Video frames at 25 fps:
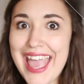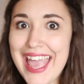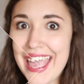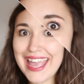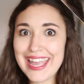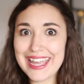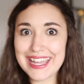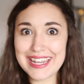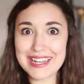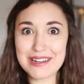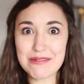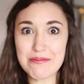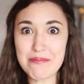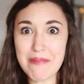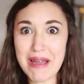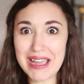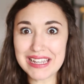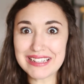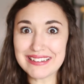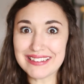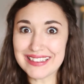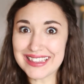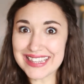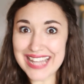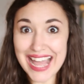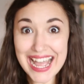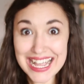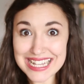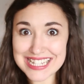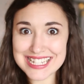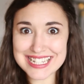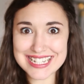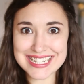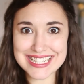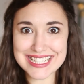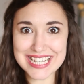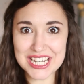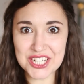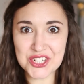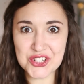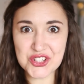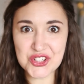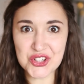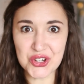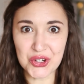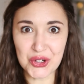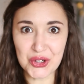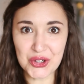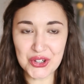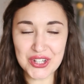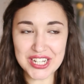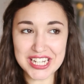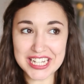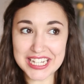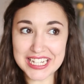And my last essential